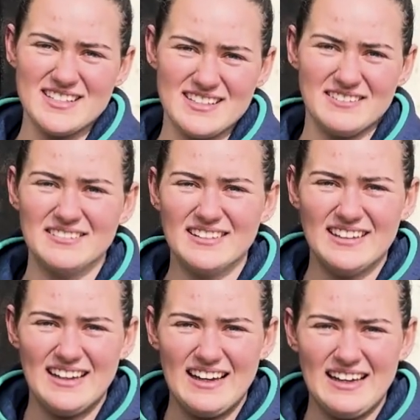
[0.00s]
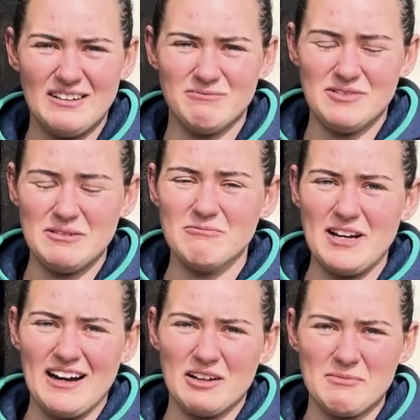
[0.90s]
so we
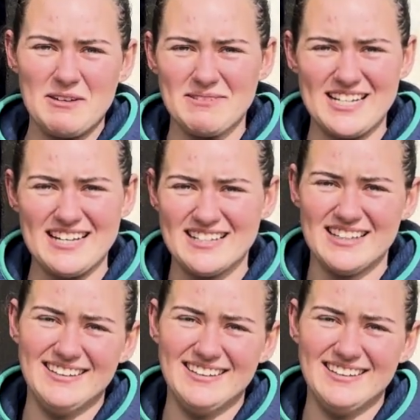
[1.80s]
are going to make mistakes.